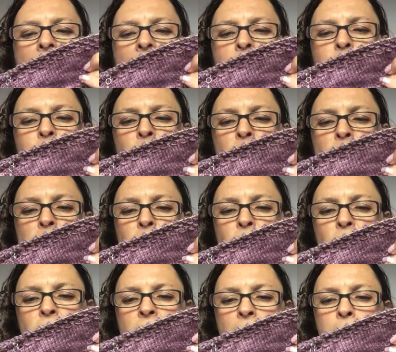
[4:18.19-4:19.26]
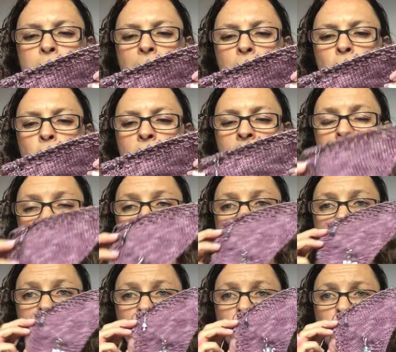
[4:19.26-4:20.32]
For those of you that may want to
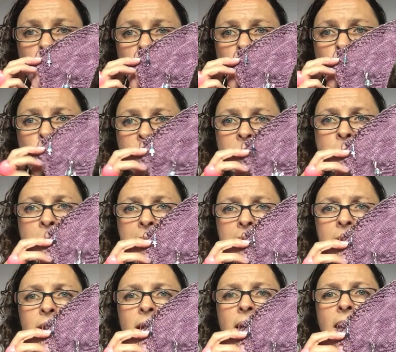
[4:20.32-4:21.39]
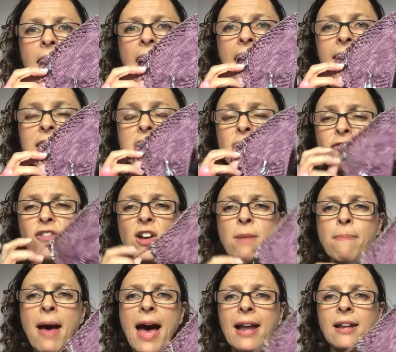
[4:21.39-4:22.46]
knit along with me, it is a free
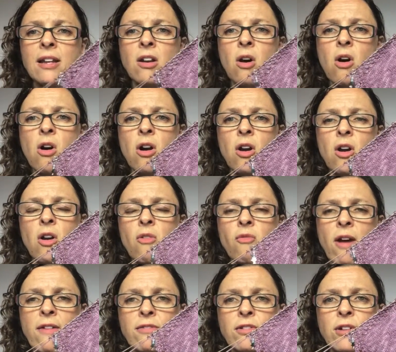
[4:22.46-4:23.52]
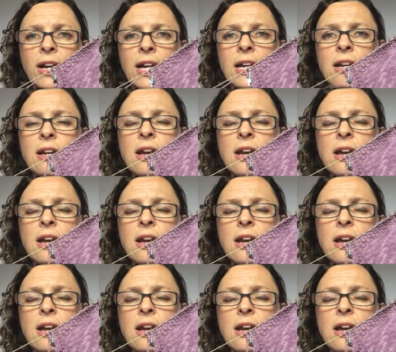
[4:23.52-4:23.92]
pattern on Ravelry.